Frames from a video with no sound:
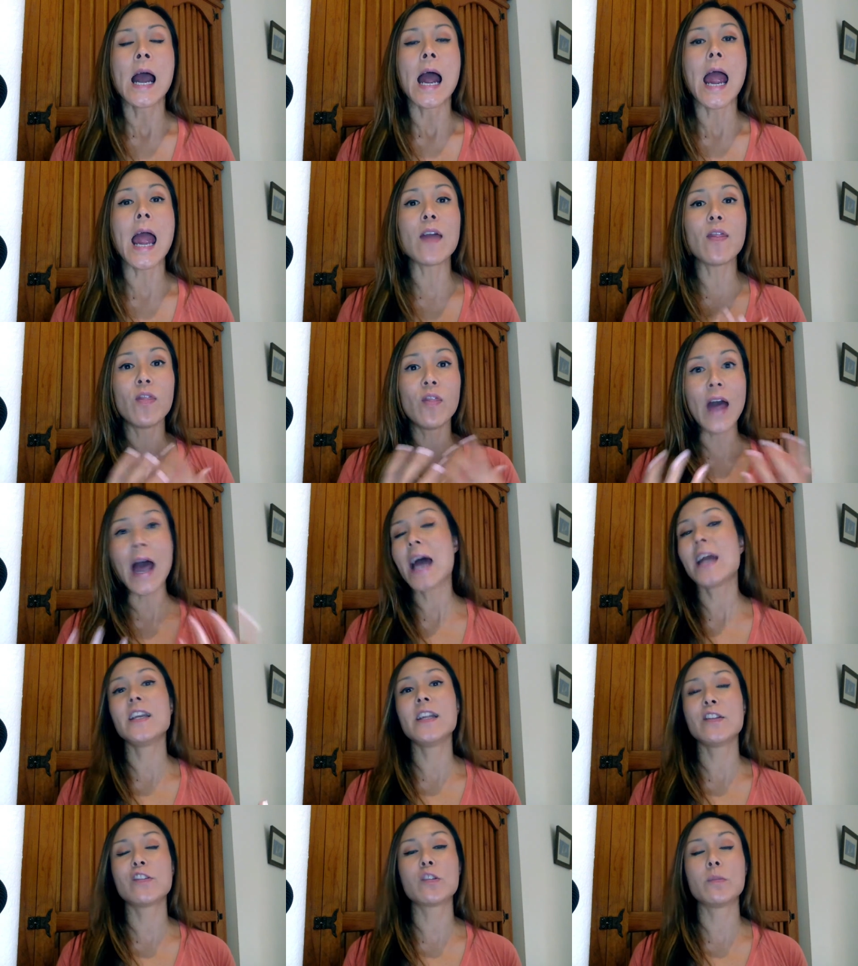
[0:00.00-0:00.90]
And
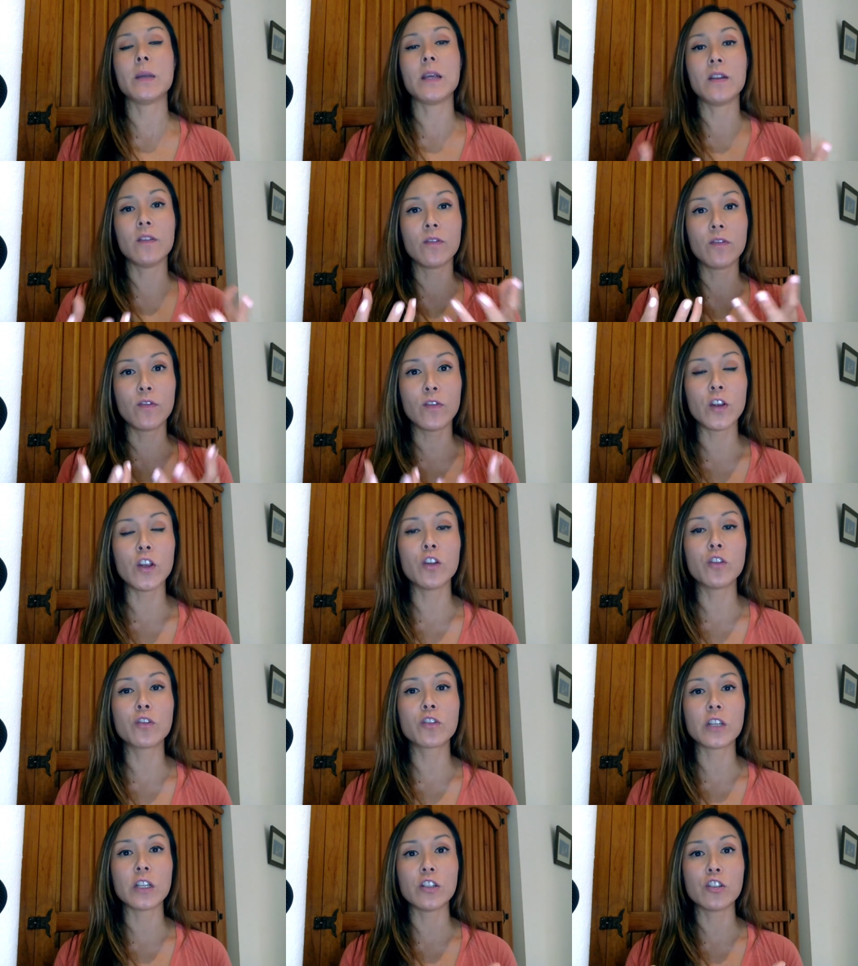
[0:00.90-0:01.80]
that needs to be
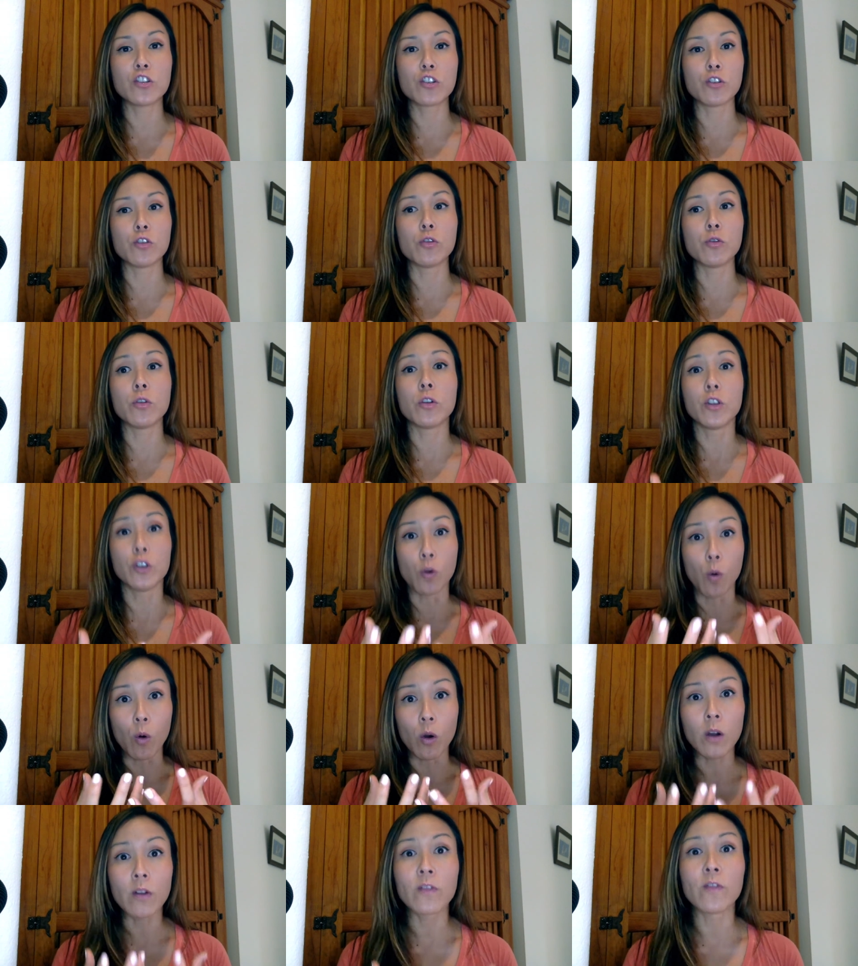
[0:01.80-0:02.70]
infused into
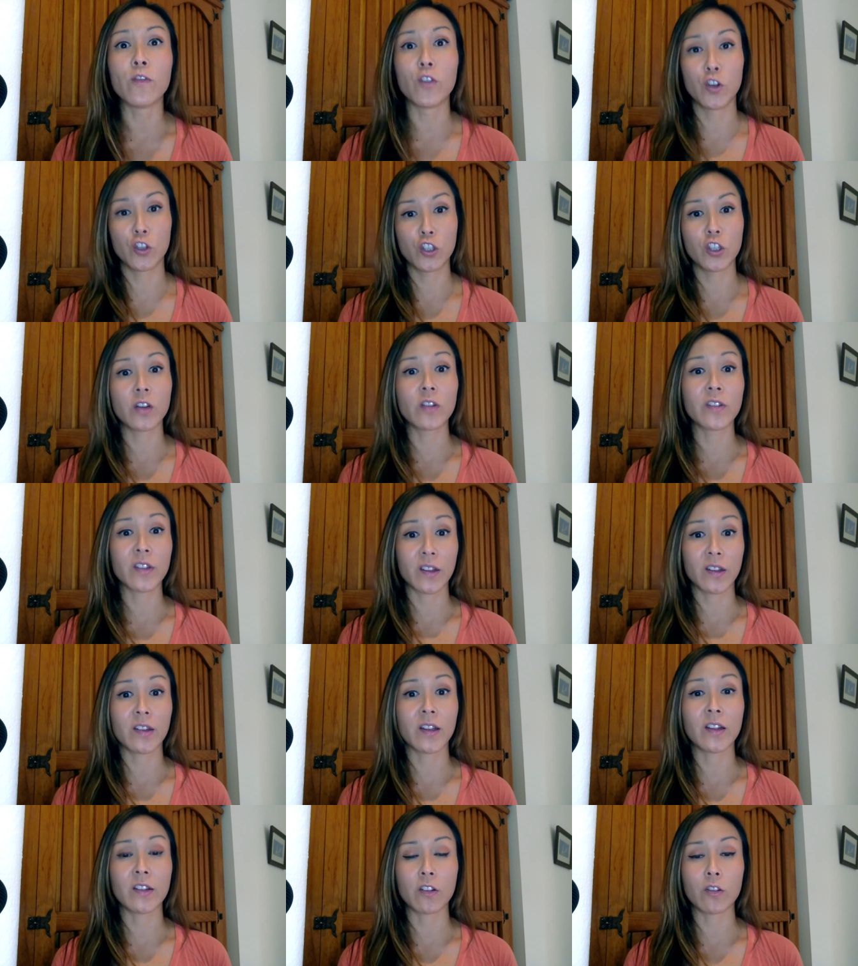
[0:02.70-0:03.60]
your version of
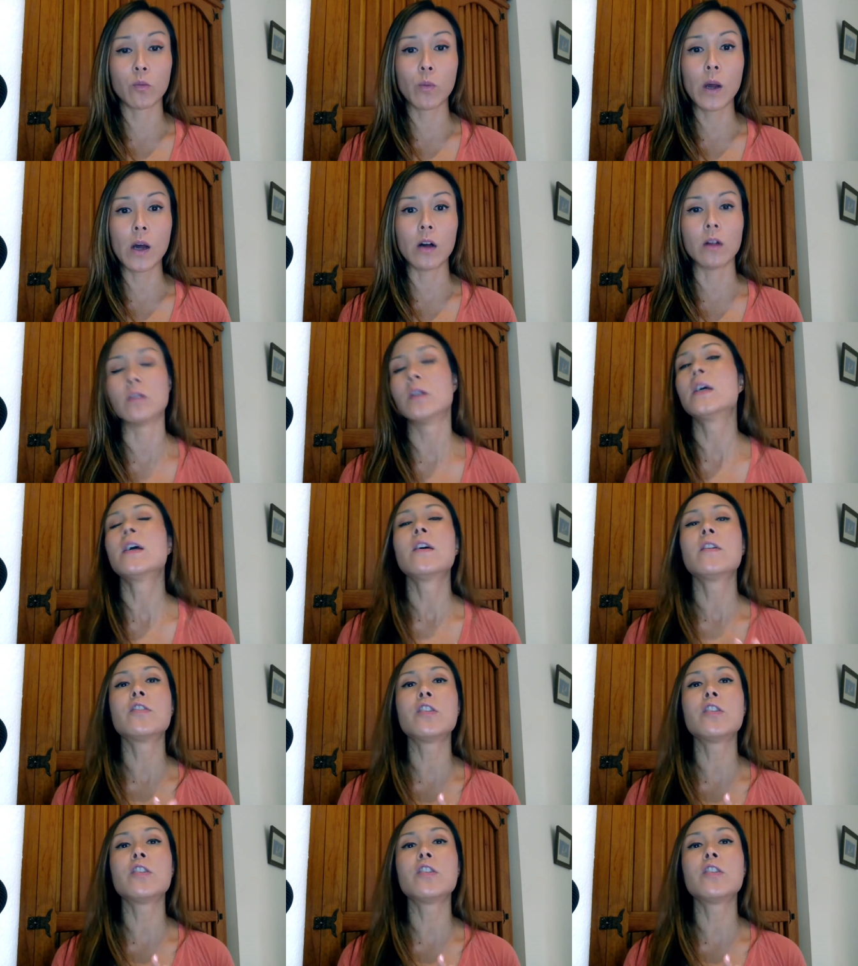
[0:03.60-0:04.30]
success as well.